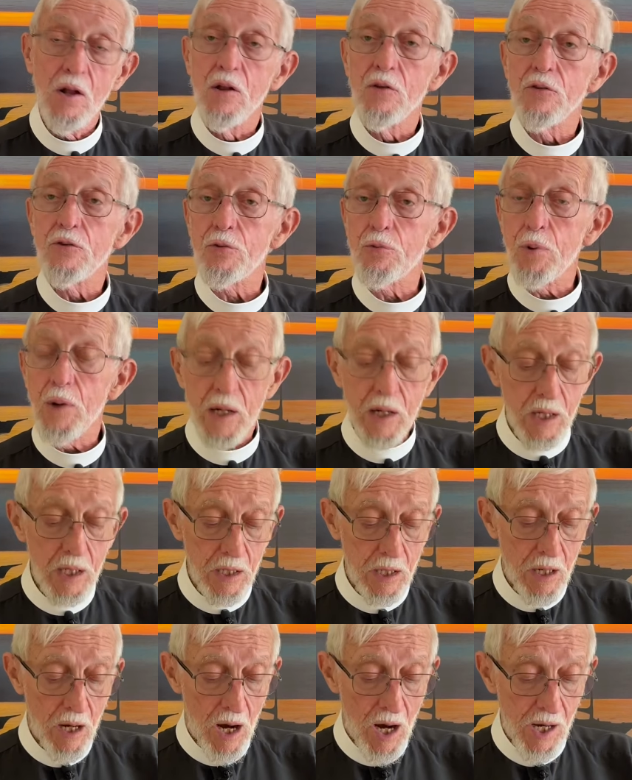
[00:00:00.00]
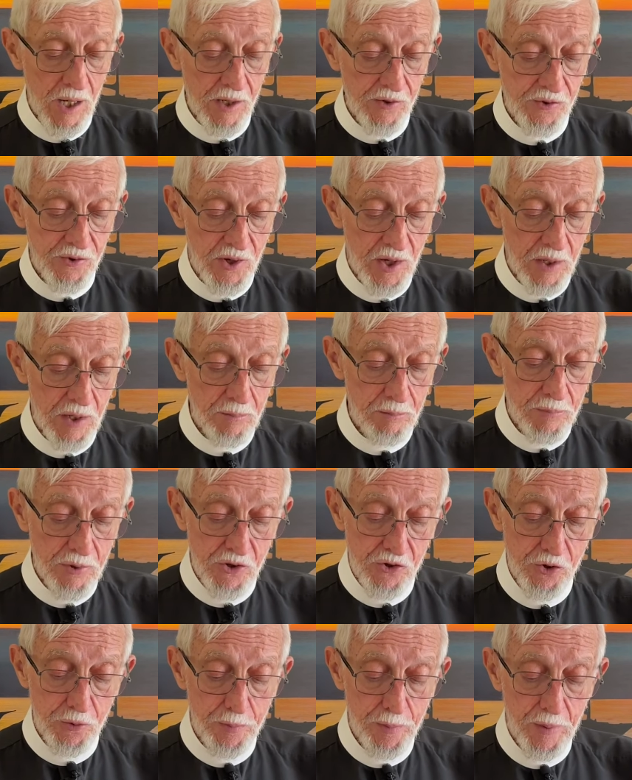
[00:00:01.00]
The reading Augustine,
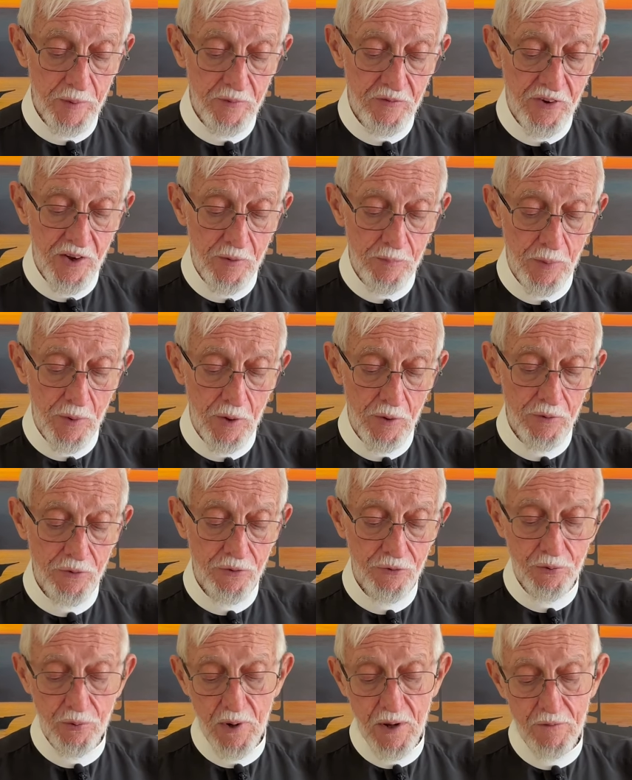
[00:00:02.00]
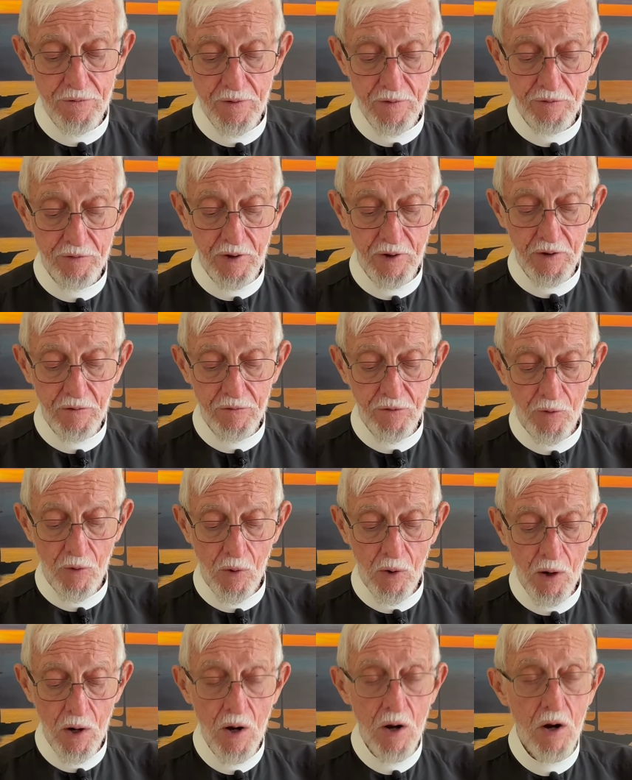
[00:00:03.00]
Bishop of Hippo,
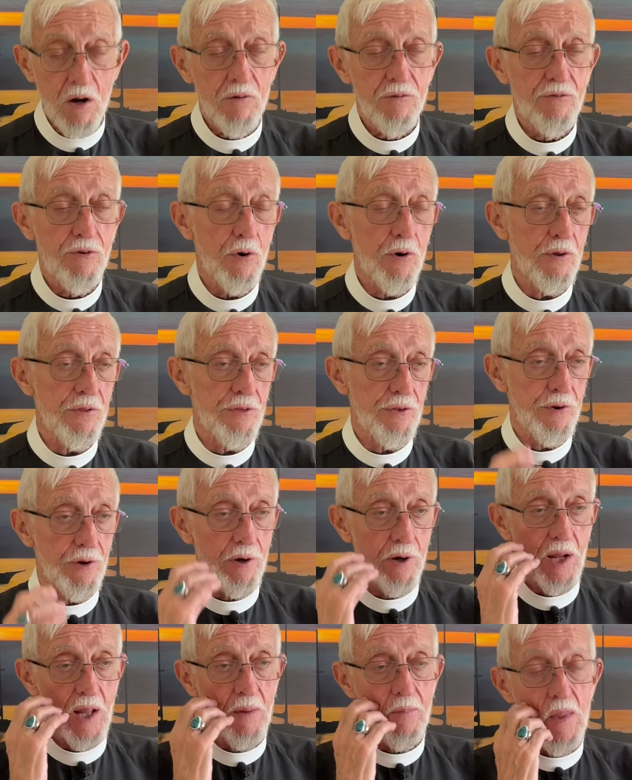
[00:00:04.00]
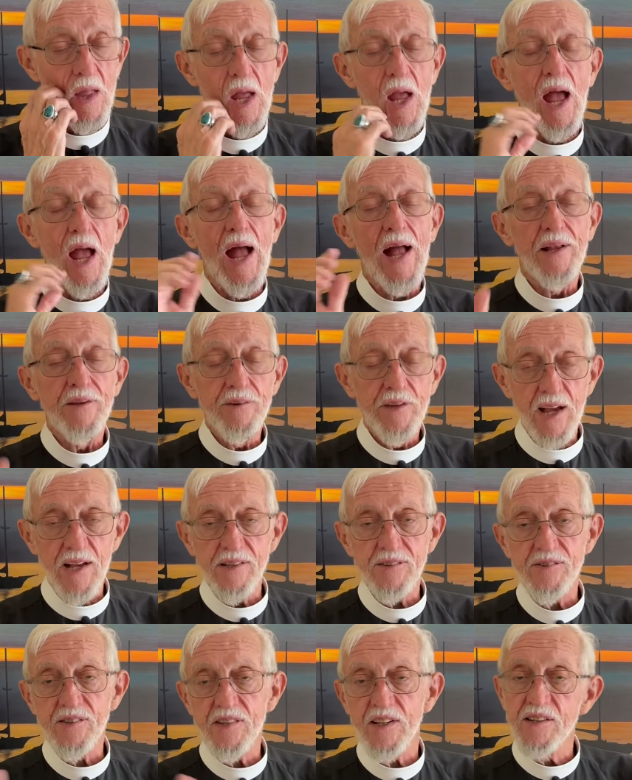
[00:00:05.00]
354, 430. And
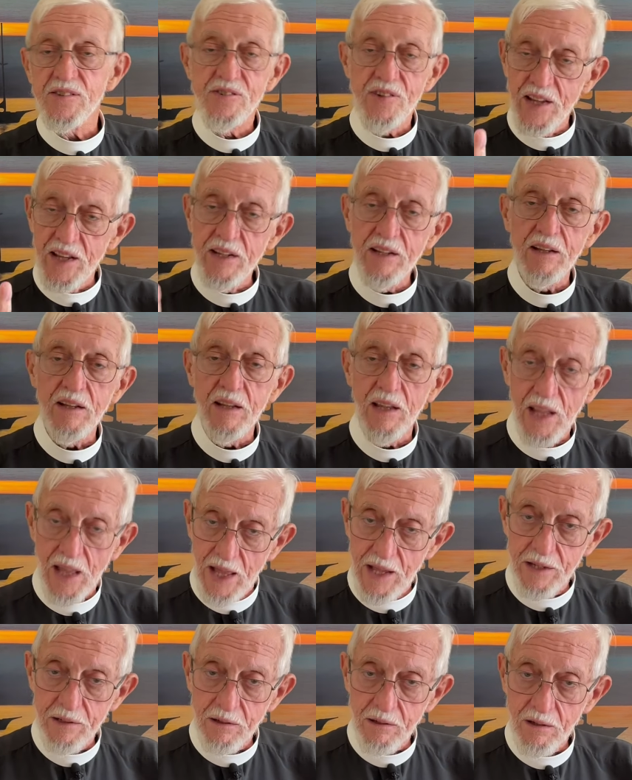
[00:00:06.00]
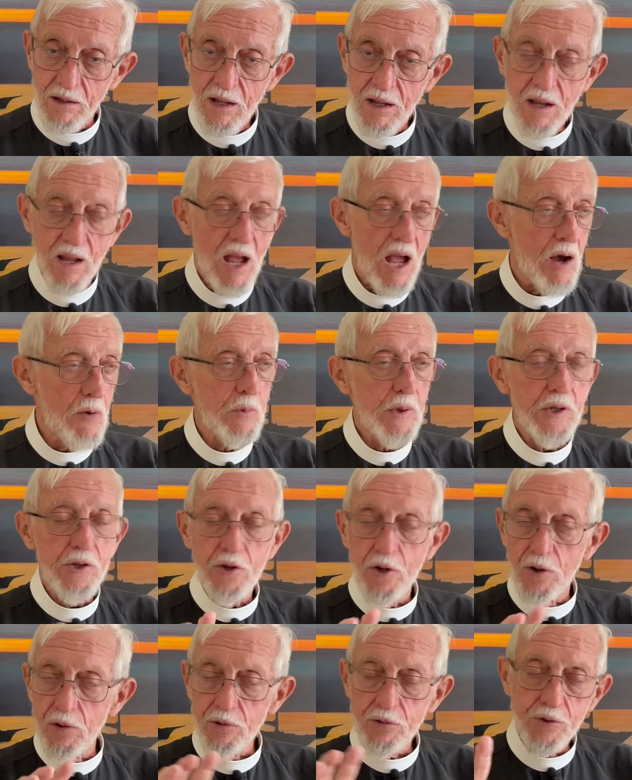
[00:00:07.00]
yes, it's in Lent, and we
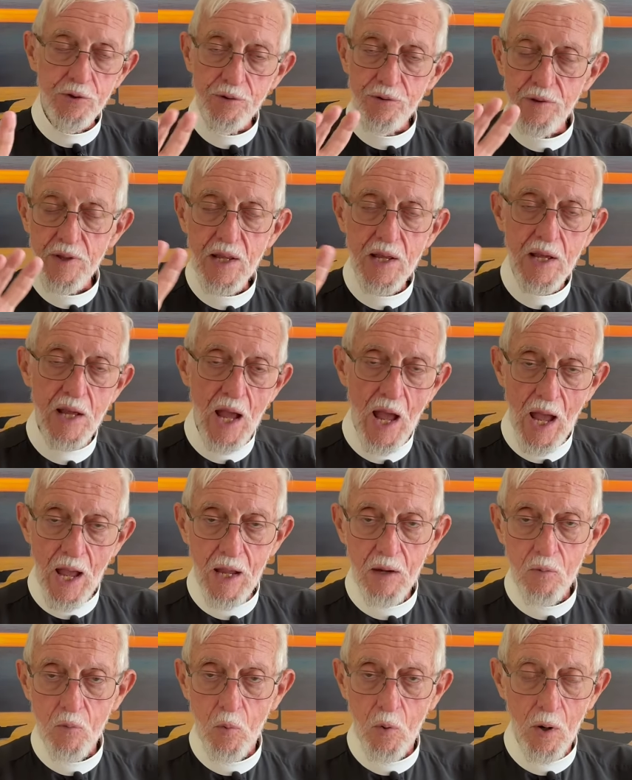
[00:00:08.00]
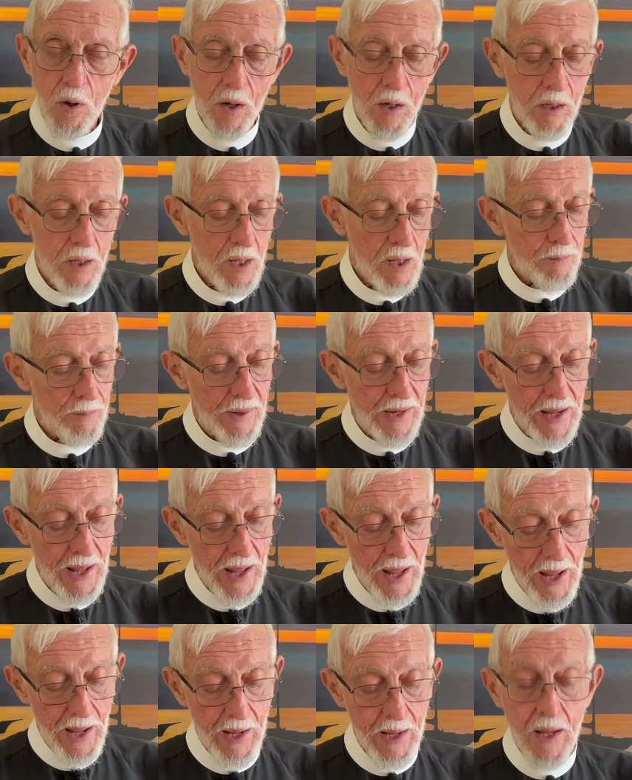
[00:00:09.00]
don't do the A word, but
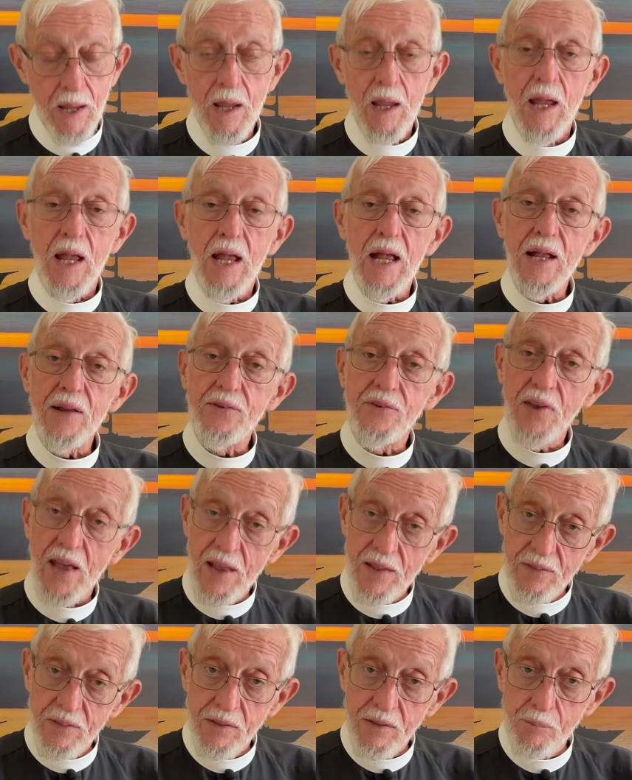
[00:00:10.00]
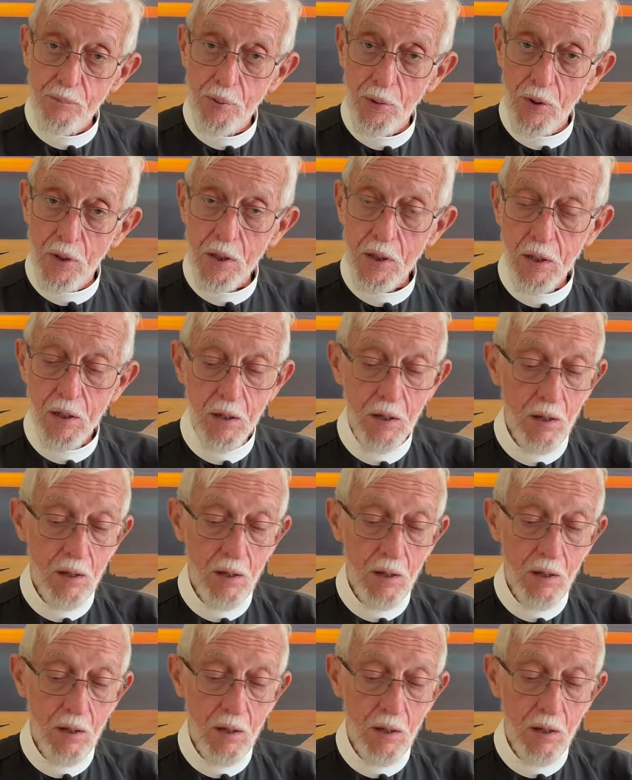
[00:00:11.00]
hey, it's in the book.